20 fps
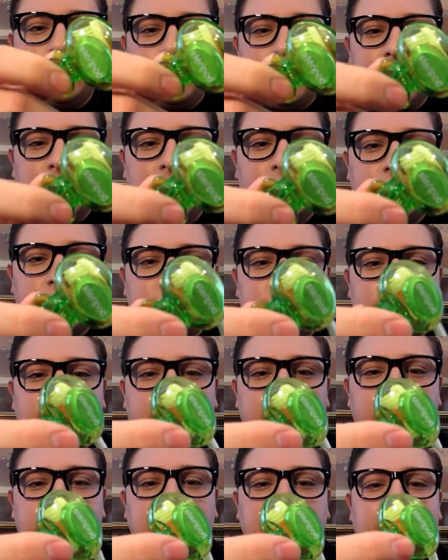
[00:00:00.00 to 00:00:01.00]
put your
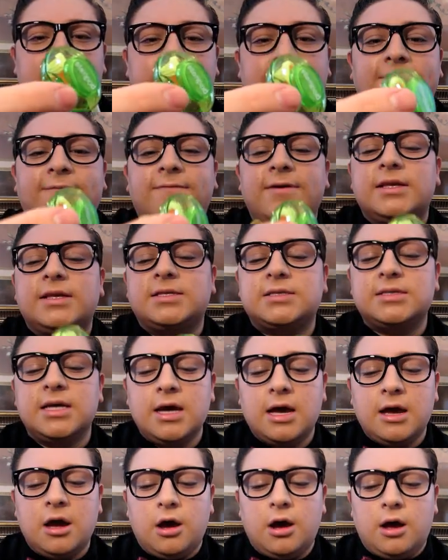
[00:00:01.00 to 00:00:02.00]
toothbrush in, and it fits
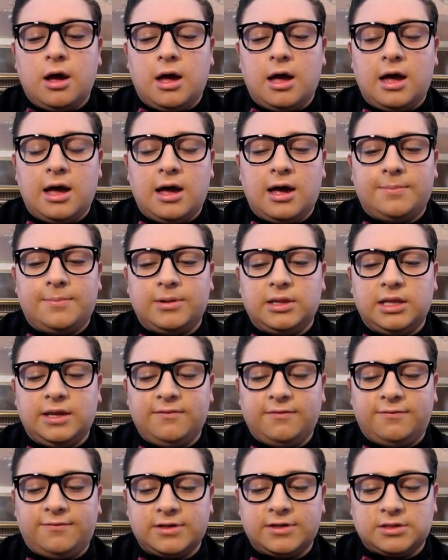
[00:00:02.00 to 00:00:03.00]
uh, I
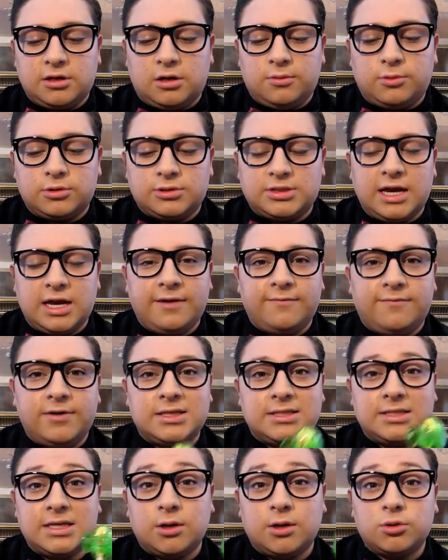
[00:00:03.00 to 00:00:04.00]
believe it fits almost every
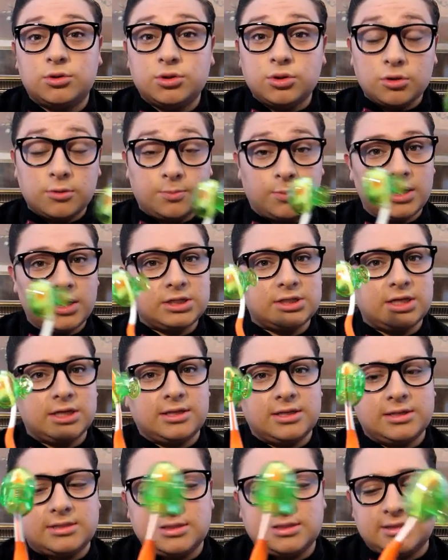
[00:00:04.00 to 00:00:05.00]
single toothbrush.
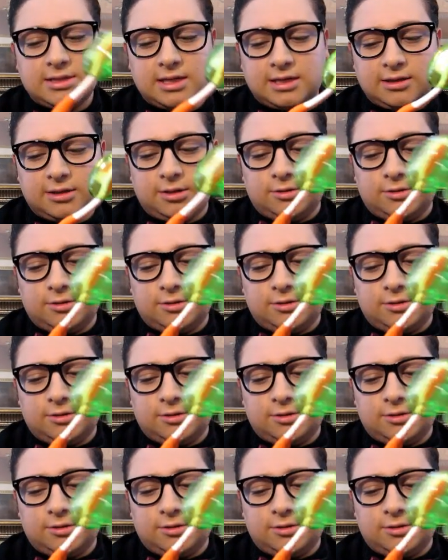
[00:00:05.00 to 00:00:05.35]
Like this is like a